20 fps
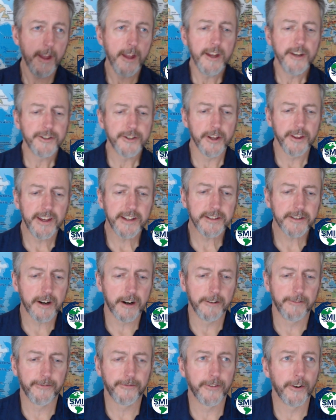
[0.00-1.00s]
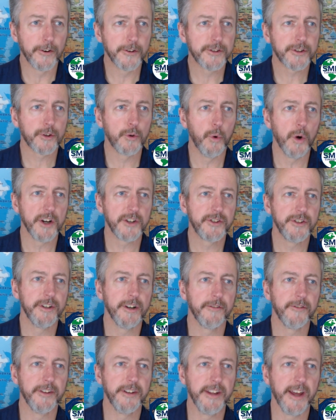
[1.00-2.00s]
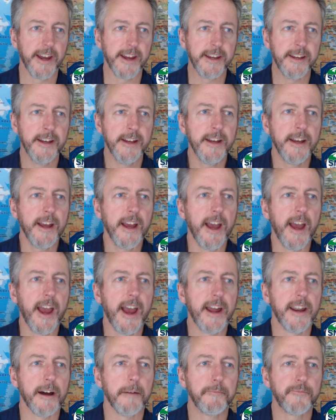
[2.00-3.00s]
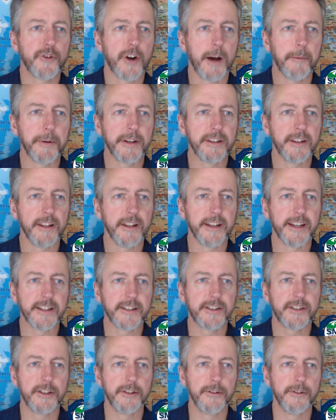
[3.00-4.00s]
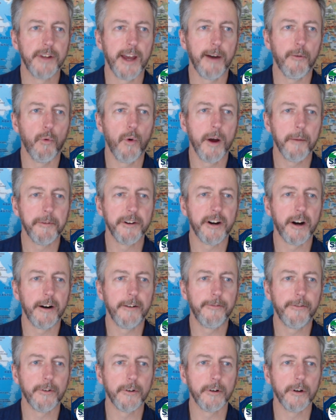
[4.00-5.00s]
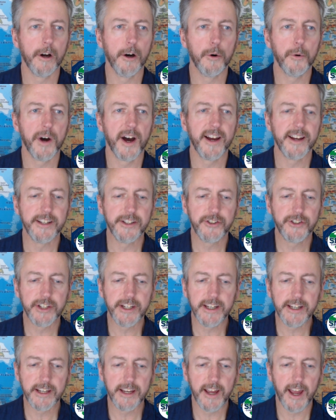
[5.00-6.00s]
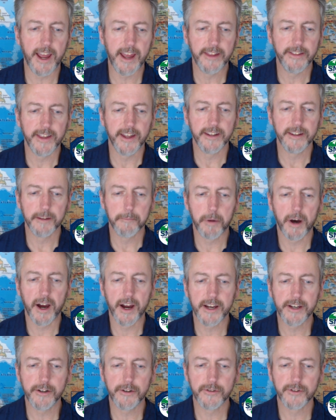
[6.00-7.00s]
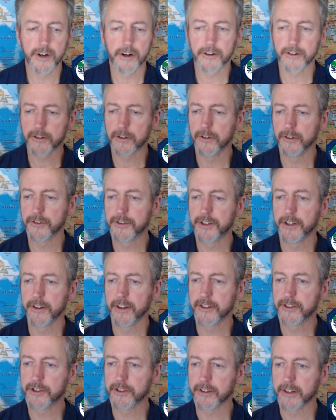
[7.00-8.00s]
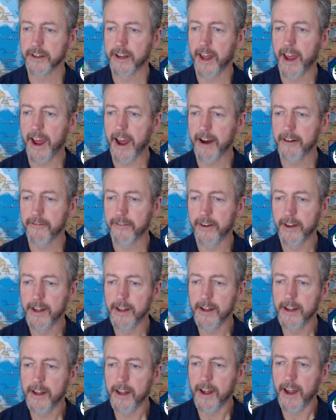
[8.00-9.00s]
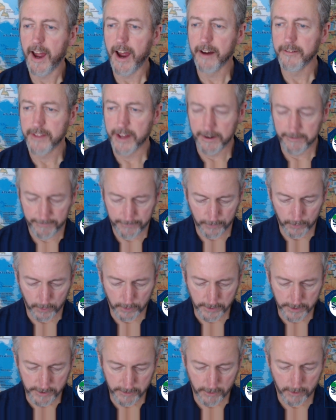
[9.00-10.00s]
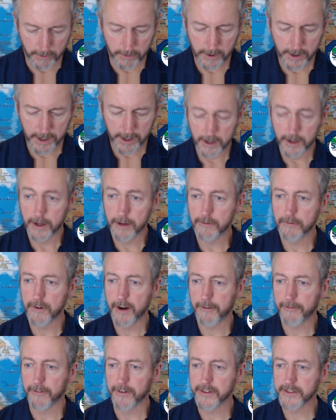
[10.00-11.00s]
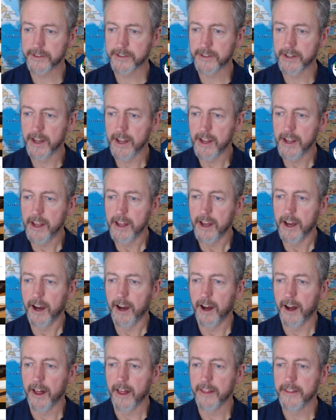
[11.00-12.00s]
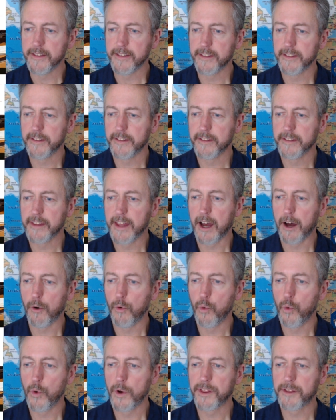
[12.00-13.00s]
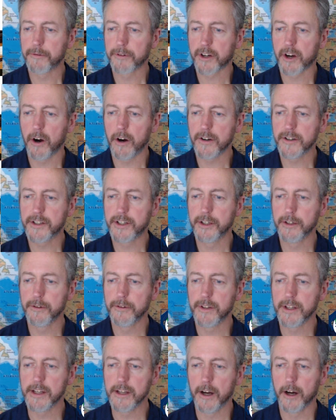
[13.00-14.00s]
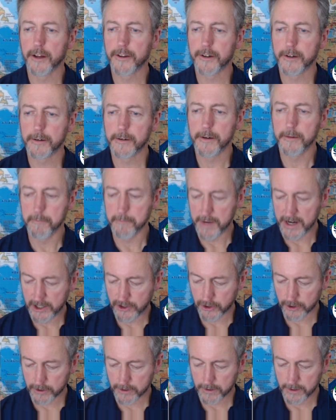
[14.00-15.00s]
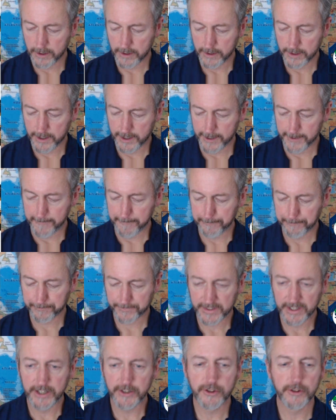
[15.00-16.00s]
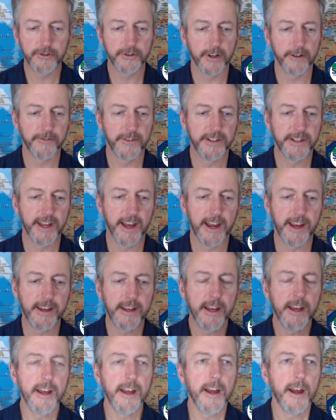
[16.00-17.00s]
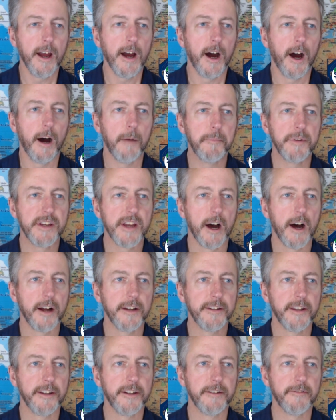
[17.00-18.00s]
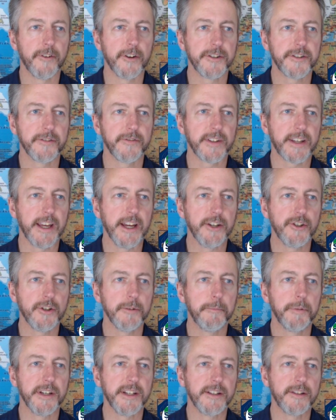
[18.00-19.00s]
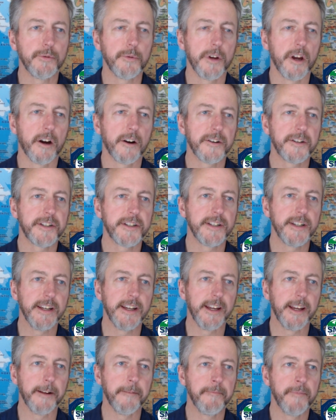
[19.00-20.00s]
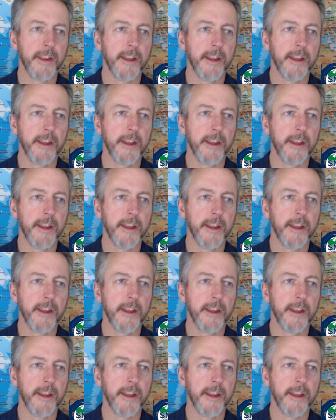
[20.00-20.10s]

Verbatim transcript: So that's our first question of the day. And I'm dropping the links to that webinar for OIEG and then the Pi News article so that you can have that for your reference. Now, with regard to the other major issues of the day, beyond the diversification piece, we are seeing